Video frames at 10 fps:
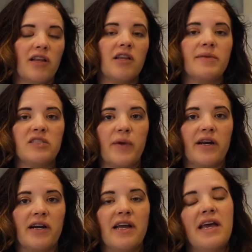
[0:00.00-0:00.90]
a little bit
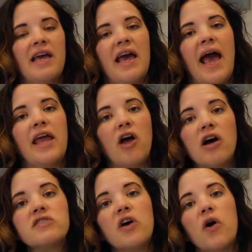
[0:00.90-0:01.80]
sweeter. And
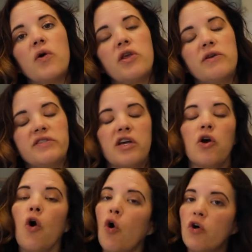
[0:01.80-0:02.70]
also, using
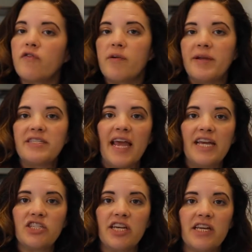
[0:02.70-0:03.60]
cold
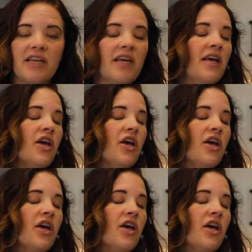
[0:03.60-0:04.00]
fermentation,